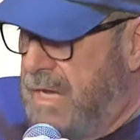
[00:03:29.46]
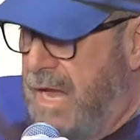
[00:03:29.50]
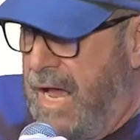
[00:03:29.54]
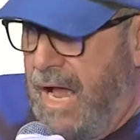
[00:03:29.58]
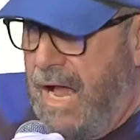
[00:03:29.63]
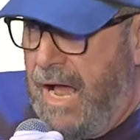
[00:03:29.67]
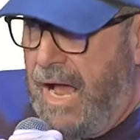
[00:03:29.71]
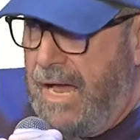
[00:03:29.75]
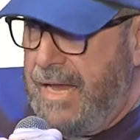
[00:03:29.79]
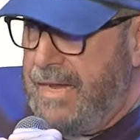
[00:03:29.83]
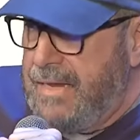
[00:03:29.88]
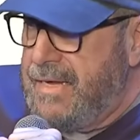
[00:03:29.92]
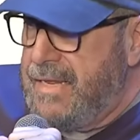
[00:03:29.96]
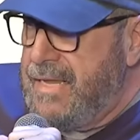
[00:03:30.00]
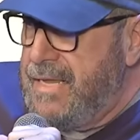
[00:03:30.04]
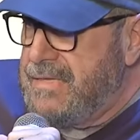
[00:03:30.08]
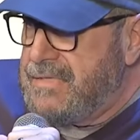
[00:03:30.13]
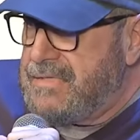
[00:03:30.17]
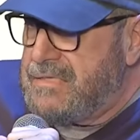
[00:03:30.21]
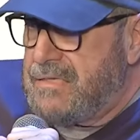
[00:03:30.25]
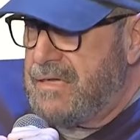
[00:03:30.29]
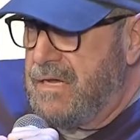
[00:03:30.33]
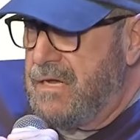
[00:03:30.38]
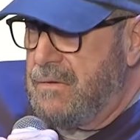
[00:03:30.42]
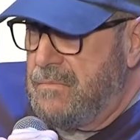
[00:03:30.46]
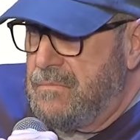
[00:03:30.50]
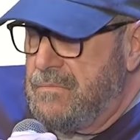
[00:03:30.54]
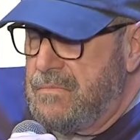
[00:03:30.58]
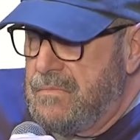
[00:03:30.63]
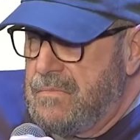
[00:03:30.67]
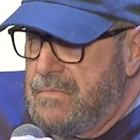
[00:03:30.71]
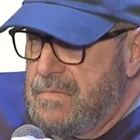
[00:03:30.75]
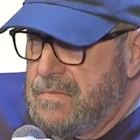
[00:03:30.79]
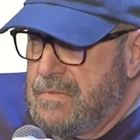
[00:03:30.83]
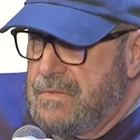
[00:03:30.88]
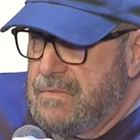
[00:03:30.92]
I need
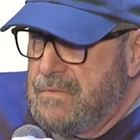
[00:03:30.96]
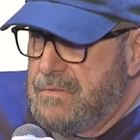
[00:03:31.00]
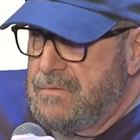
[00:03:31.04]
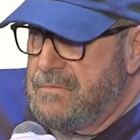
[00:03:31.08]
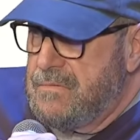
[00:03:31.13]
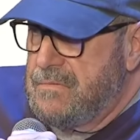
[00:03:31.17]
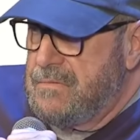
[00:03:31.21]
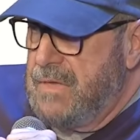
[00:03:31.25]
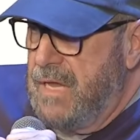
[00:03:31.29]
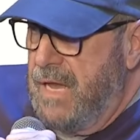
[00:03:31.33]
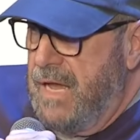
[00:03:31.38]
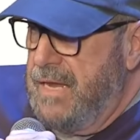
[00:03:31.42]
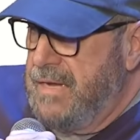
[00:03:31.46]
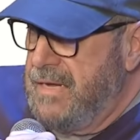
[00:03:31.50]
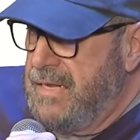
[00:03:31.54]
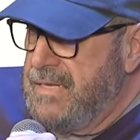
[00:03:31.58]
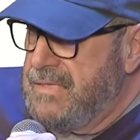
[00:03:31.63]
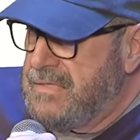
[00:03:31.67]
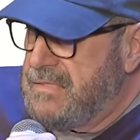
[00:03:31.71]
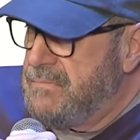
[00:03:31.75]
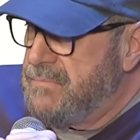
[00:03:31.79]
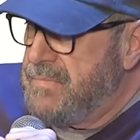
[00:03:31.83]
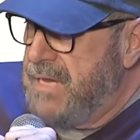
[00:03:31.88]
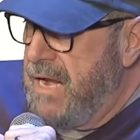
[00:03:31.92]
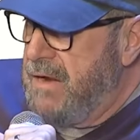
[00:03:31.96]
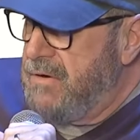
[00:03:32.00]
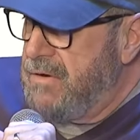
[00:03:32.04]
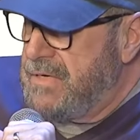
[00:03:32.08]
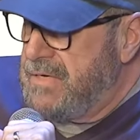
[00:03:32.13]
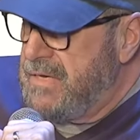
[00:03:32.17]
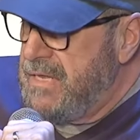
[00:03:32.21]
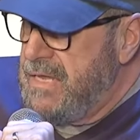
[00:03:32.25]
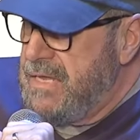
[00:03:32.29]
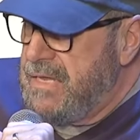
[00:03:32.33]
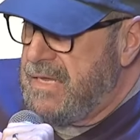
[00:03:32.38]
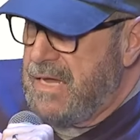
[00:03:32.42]
some I need some
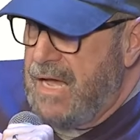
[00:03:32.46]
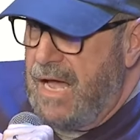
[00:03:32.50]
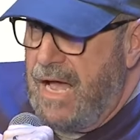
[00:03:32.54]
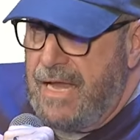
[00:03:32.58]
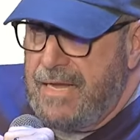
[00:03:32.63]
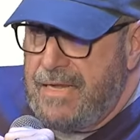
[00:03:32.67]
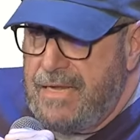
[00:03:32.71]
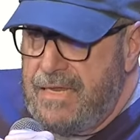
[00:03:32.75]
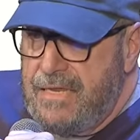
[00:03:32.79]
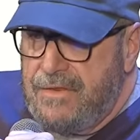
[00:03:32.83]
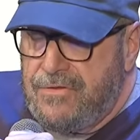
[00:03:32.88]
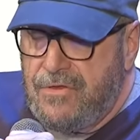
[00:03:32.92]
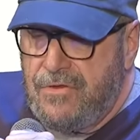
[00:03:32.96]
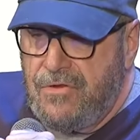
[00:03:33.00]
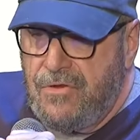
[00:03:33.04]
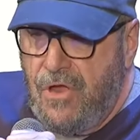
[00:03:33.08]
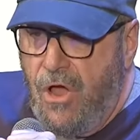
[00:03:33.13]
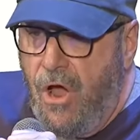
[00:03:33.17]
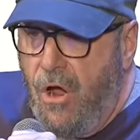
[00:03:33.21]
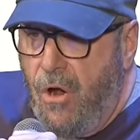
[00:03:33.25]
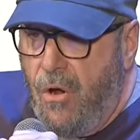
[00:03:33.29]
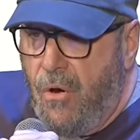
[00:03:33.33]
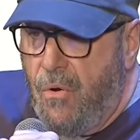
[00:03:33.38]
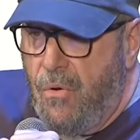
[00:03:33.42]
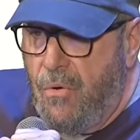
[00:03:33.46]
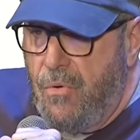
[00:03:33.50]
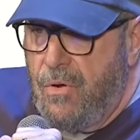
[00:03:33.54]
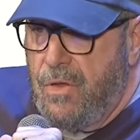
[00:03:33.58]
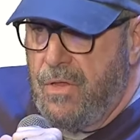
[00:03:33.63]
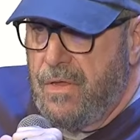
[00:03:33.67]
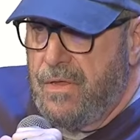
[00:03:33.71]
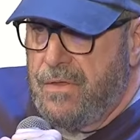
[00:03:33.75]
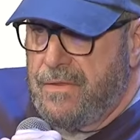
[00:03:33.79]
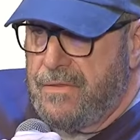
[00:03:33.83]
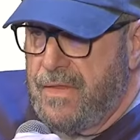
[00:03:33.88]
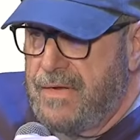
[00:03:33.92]
guarantee. I need to know
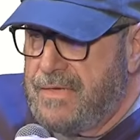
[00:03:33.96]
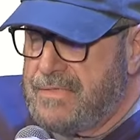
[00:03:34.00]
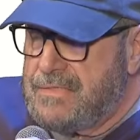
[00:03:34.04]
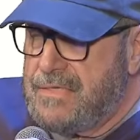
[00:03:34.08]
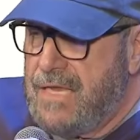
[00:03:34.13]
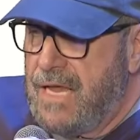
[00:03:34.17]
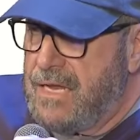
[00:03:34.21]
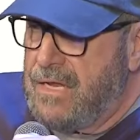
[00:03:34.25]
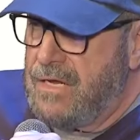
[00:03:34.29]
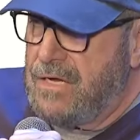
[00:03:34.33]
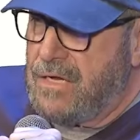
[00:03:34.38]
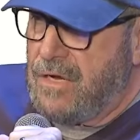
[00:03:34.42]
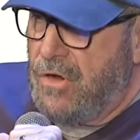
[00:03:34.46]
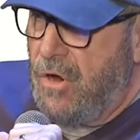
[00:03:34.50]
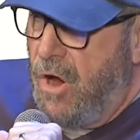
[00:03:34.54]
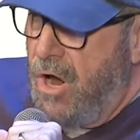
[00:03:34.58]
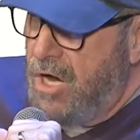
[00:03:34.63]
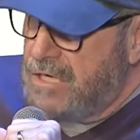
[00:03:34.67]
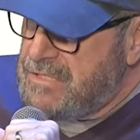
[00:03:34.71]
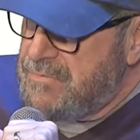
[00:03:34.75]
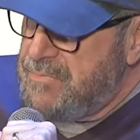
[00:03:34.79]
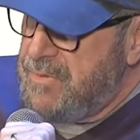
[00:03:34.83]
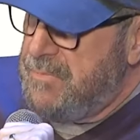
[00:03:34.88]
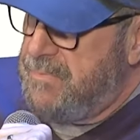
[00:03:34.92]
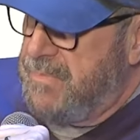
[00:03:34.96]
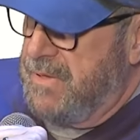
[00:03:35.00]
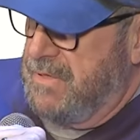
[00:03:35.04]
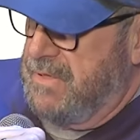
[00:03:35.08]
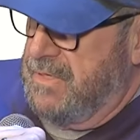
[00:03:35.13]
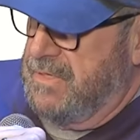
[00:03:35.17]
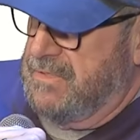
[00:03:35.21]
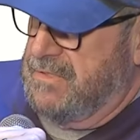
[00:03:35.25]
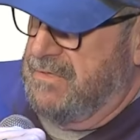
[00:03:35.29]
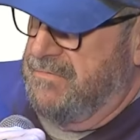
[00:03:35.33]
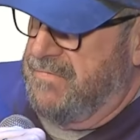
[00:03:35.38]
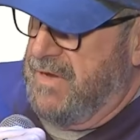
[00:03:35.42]
that it's not going to cost me
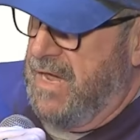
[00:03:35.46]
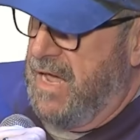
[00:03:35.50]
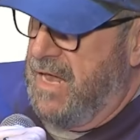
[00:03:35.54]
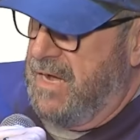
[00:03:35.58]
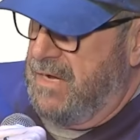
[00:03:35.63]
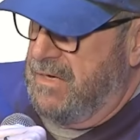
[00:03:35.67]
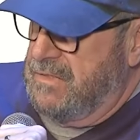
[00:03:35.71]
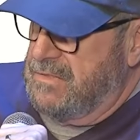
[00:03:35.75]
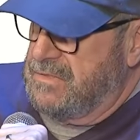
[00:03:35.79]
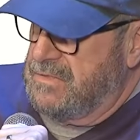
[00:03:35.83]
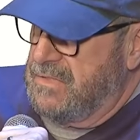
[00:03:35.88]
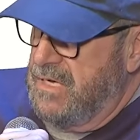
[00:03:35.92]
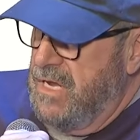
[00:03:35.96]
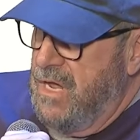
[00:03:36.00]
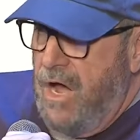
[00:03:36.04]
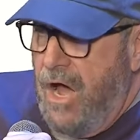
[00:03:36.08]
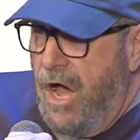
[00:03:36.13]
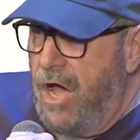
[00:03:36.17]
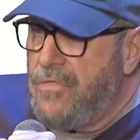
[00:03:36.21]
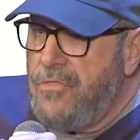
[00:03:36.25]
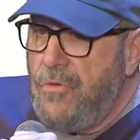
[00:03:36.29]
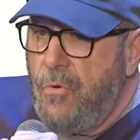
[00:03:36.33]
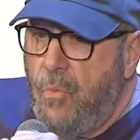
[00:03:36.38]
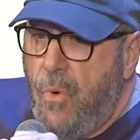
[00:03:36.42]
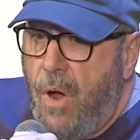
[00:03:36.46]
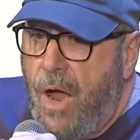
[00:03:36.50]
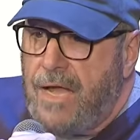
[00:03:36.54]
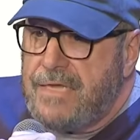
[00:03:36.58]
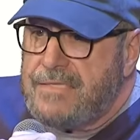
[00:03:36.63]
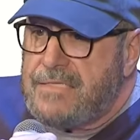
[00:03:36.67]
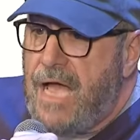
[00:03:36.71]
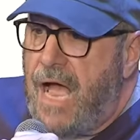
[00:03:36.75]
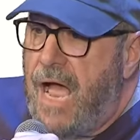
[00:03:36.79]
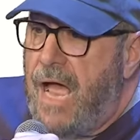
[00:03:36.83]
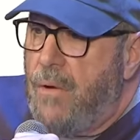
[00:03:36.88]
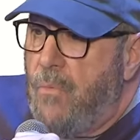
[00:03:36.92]
billions of dollars.
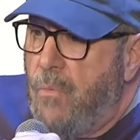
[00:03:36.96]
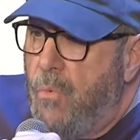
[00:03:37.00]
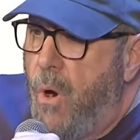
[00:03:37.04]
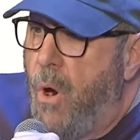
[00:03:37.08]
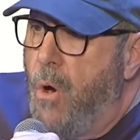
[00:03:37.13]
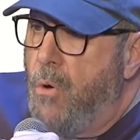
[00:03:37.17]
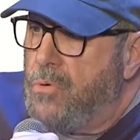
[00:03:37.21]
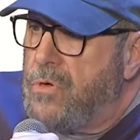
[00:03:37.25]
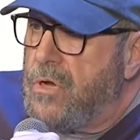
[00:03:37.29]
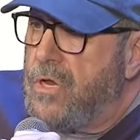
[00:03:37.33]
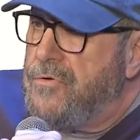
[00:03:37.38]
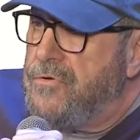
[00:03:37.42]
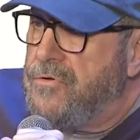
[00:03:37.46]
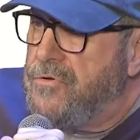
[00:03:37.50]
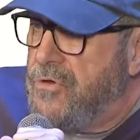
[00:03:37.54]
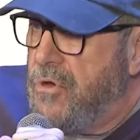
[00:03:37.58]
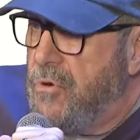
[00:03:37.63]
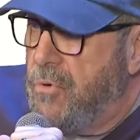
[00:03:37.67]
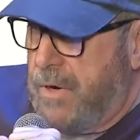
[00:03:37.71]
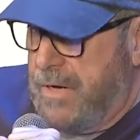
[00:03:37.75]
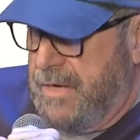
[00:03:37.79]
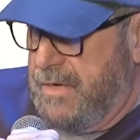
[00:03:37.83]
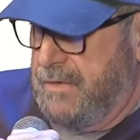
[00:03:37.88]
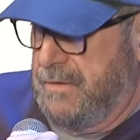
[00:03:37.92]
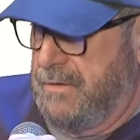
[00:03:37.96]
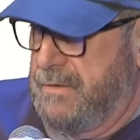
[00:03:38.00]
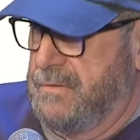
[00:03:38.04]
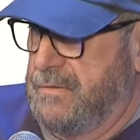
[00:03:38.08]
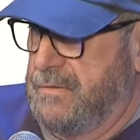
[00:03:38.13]
Otherwise, I won't do it.